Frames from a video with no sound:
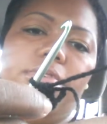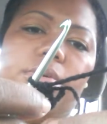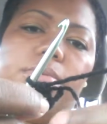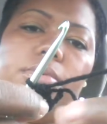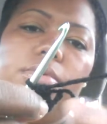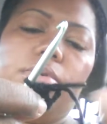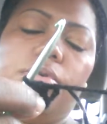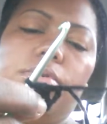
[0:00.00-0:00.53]

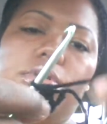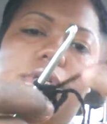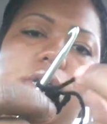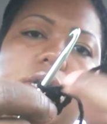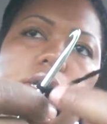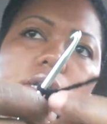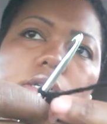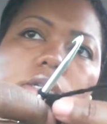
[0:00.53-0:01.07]
double
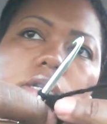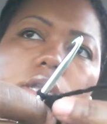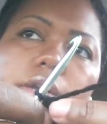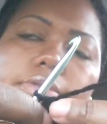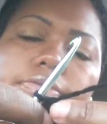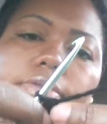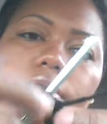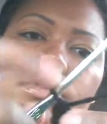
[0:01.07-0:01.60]
crochet into
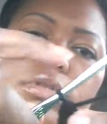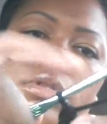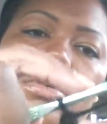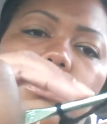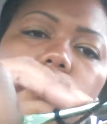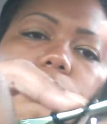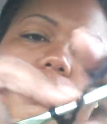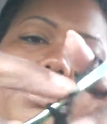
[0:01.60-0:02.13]
that first
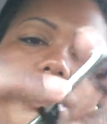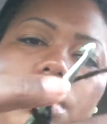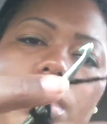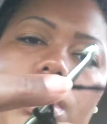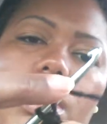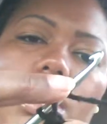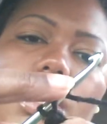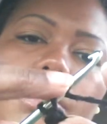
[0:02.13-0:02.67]
loop,
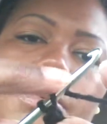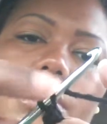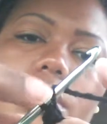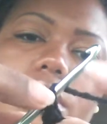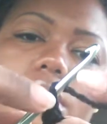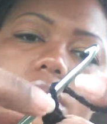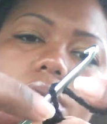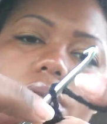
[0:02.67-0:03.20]
and I'm going
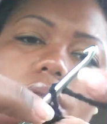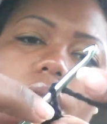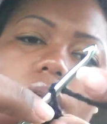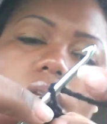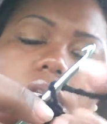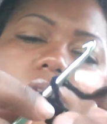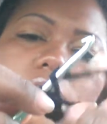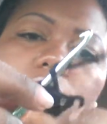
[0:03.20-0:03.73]
to do
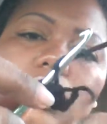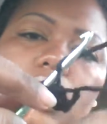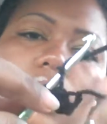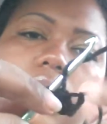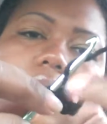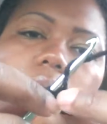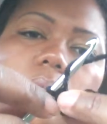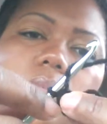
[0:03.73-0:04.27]
that 10
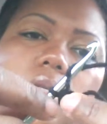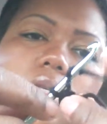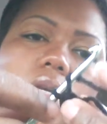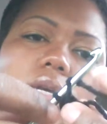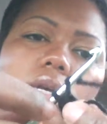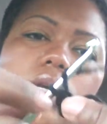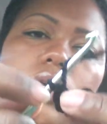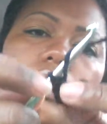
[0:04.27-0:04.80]
times.
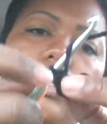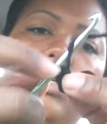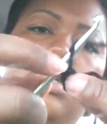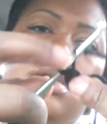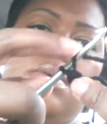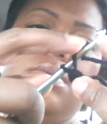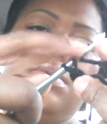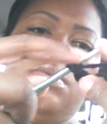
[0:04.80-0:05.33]

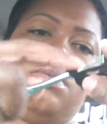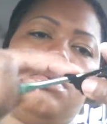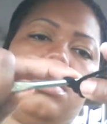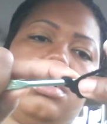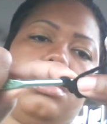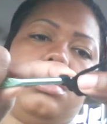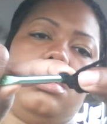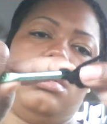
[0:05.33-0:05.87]
So that was
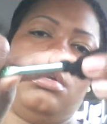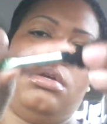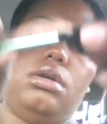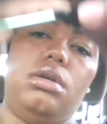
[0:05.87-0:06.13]
1.